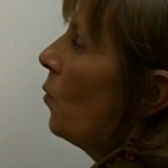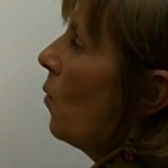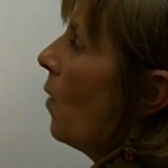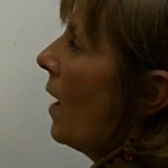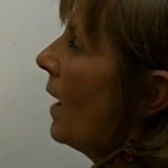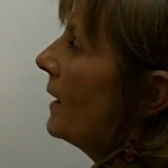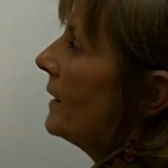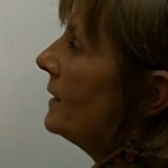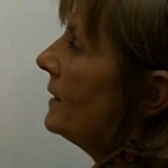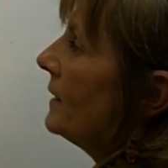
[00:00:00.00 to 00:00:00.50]

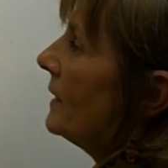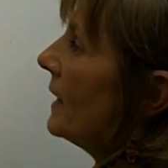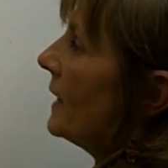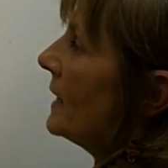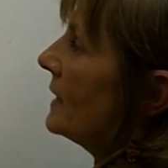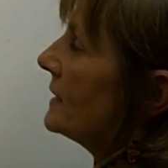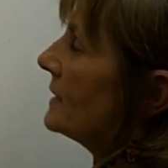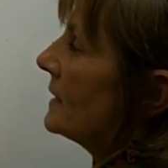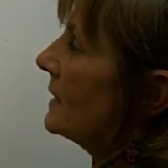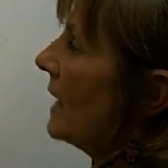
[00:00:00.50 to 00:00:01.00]
1
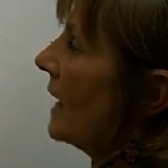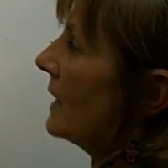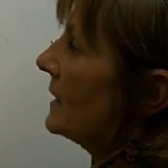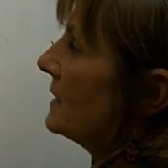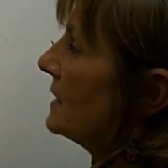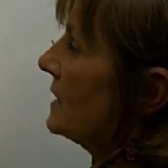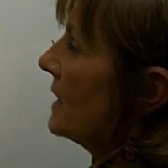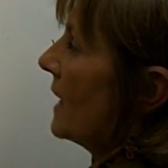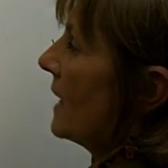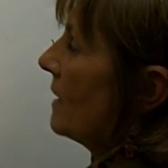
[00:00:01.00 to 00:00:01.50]
is
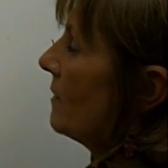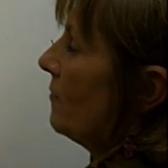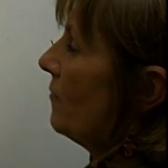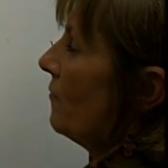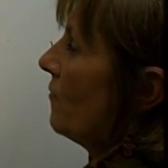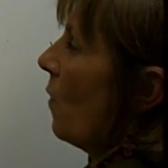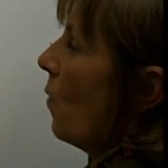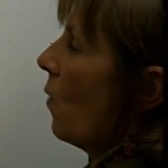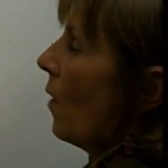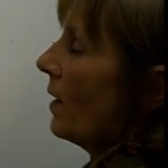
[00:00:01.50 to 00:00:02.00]
less than
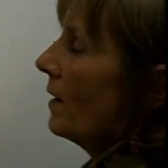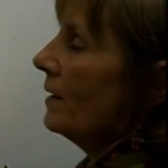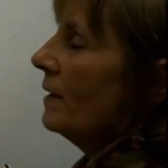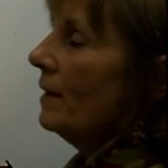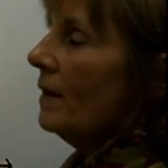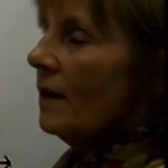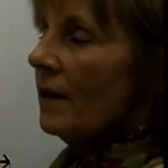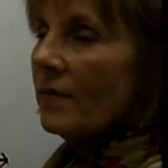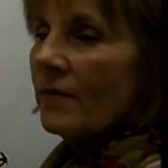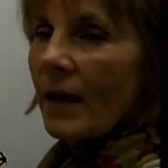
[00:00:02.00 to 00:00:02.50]
4.
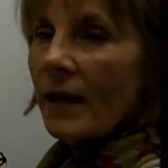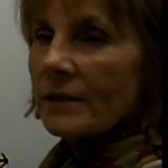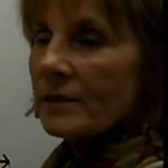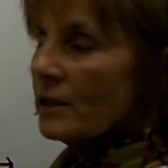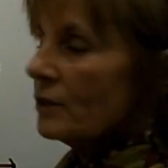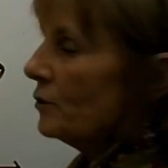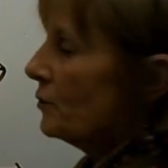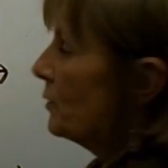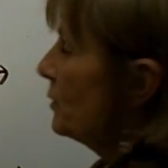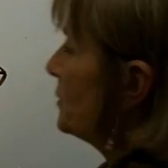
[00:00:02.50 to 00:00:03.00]

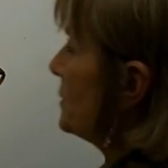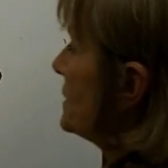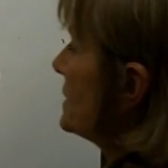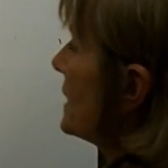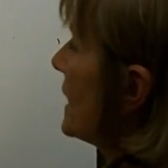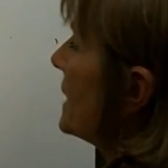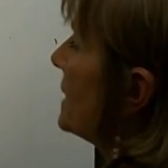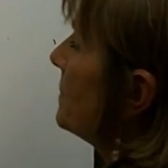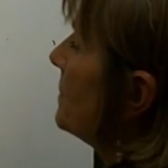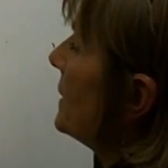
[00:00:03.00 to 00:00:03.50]
That's a true
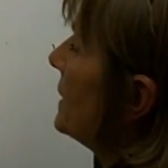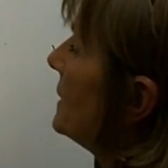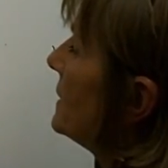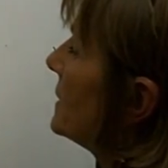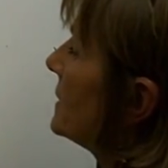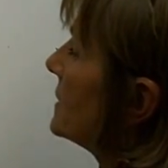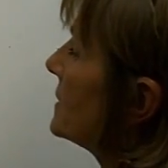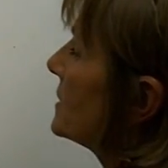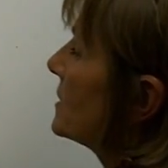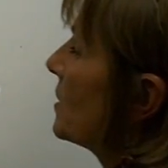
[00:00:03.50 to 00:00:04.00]
statement,
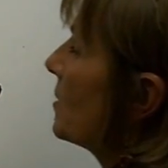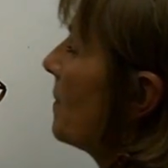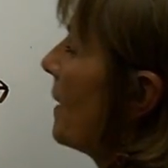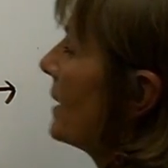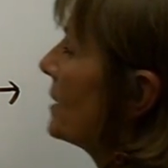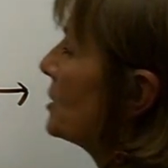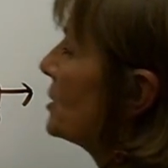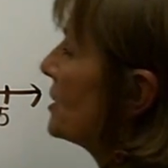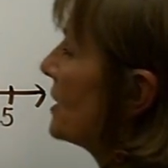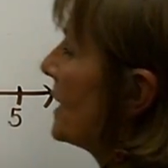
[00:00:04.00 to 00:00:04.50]
so
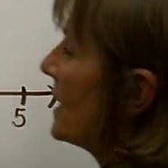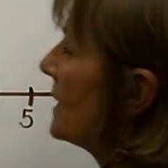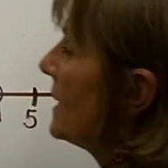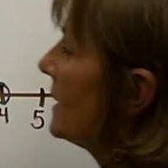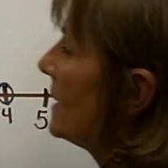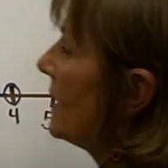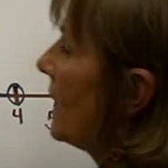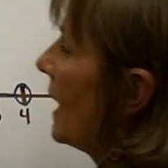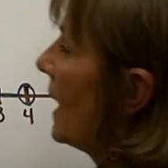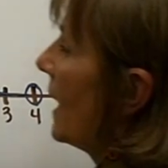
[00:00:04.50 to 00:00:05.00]
my
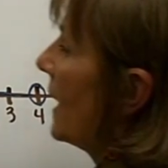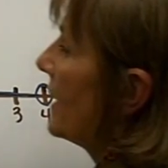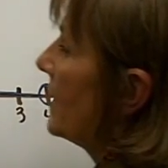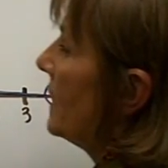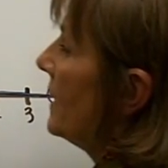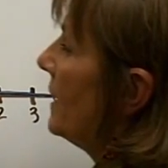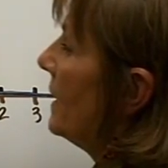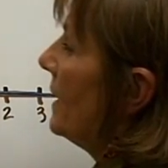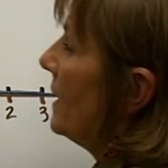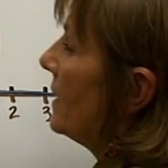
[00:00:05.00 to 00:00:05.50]
shaded line
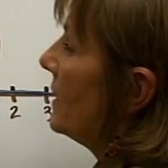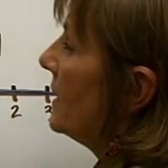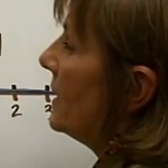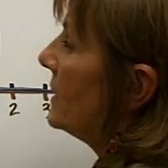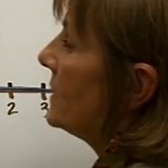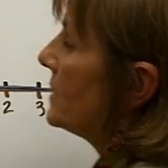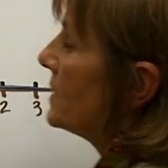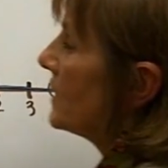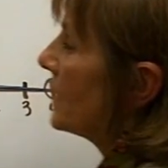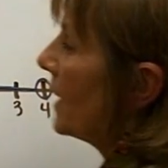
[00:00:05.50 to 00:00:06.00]

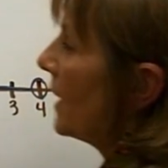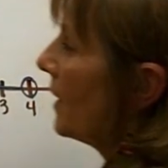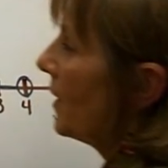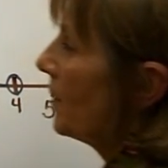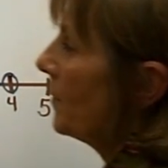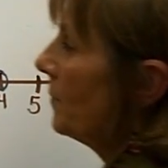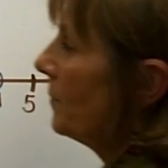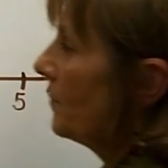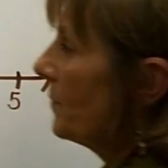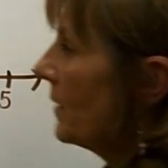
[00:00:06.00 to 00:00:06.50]
needs to
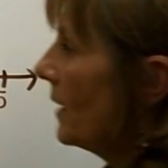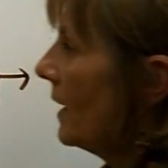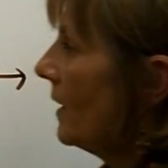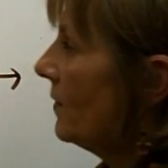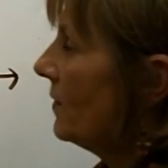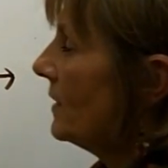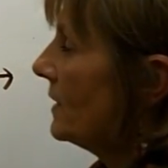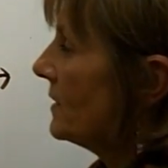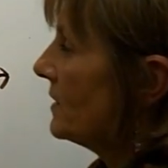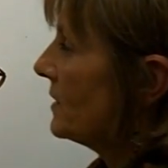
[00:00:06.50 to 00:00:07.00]
go
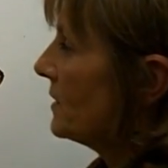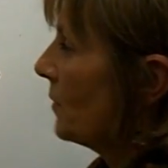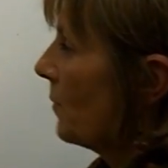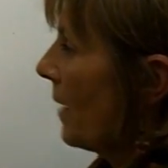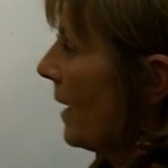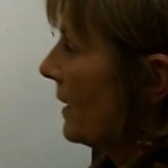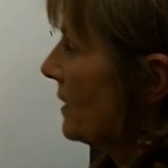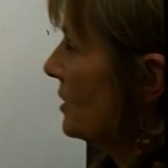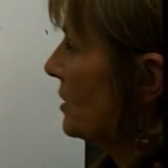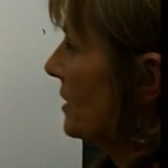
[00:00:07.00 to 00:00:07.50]
in this
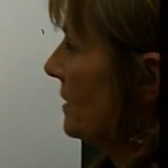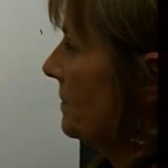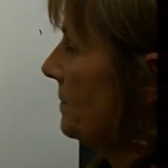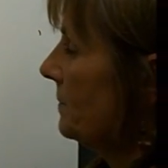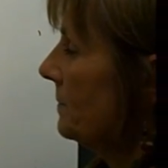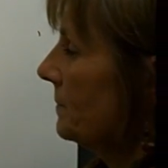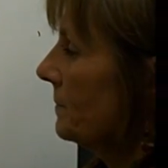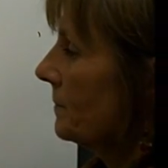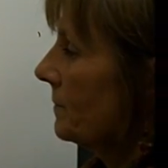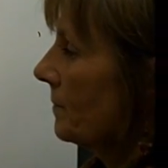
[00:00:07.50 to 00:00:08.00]
direction.